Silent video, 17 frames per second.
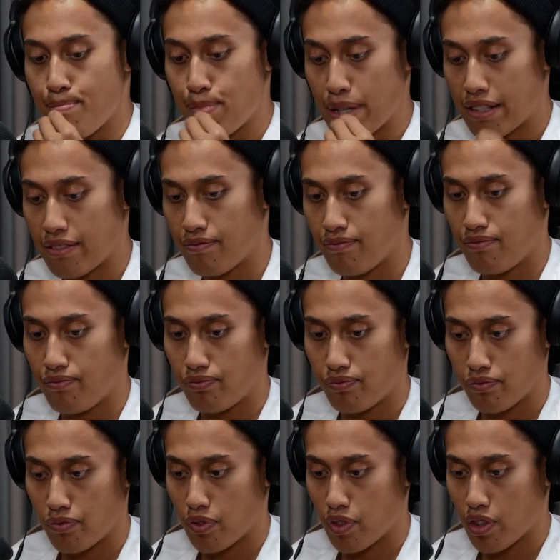But
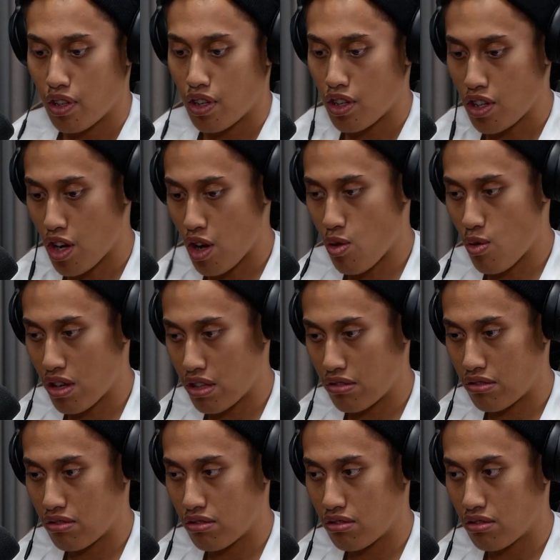no
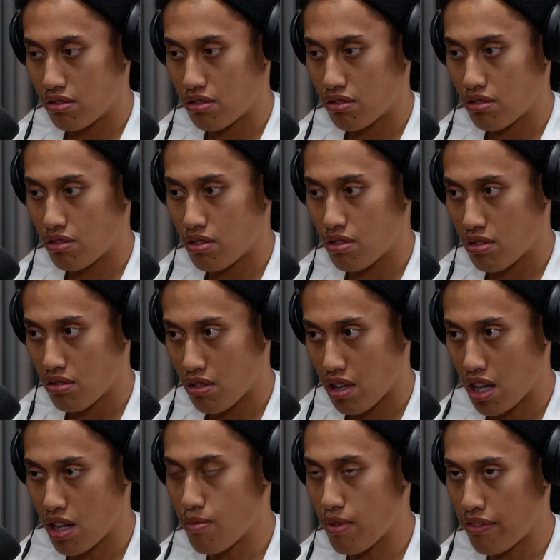one
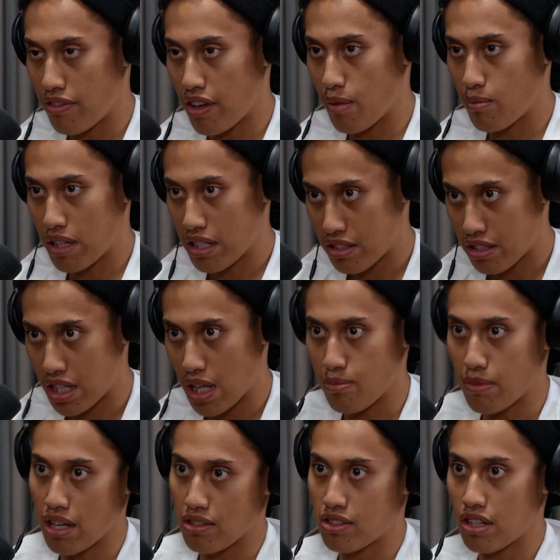in my family
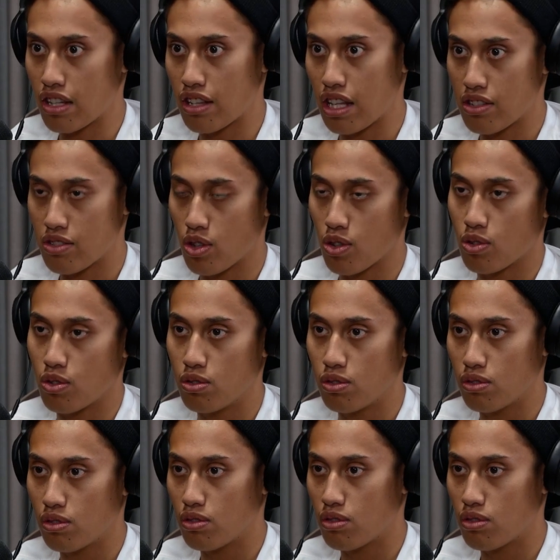stepped outside that circle.